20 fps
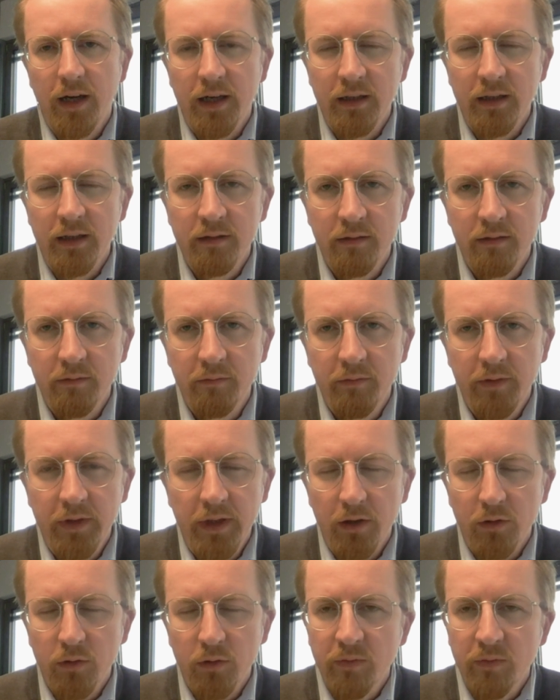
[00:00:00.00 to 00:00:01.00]
And we
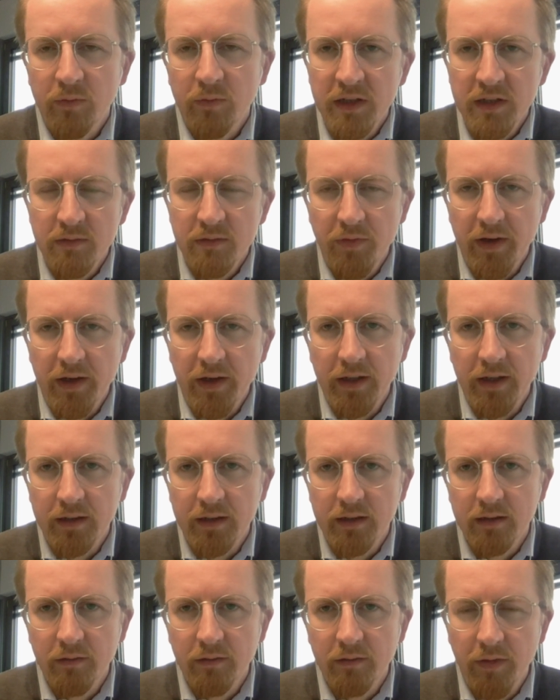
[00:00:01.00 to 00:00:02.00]
are convinced that
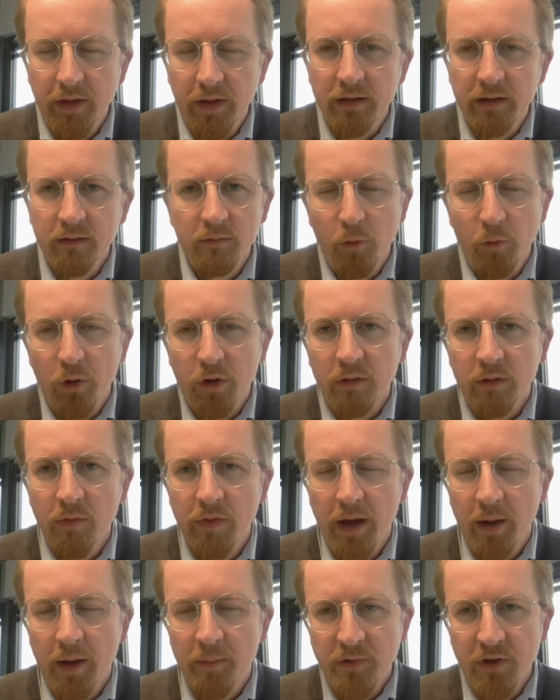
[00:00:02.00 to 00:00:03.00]
then working with
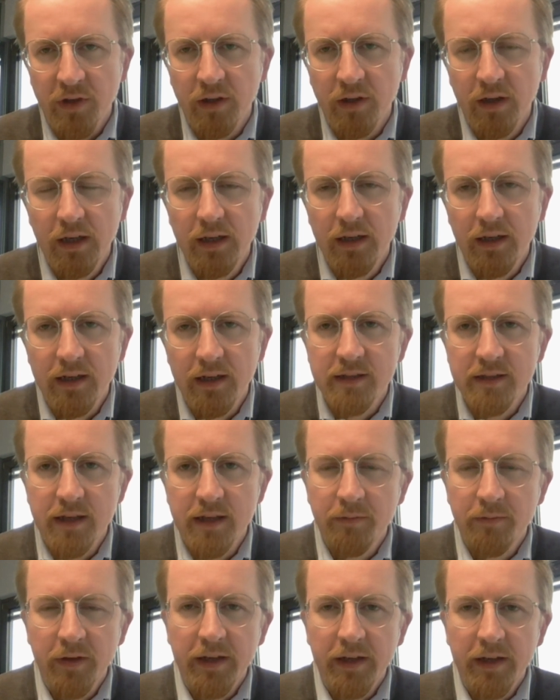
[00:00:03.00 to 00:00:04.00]
Hubject is
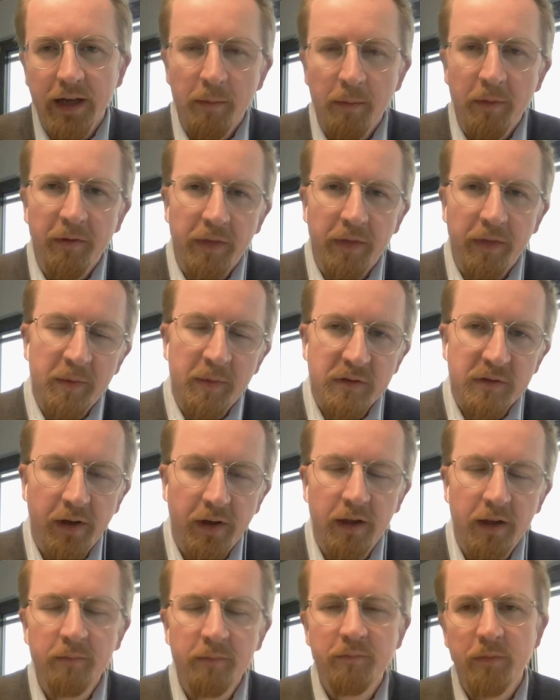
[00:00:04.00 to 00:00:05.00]
definitely helping them as well,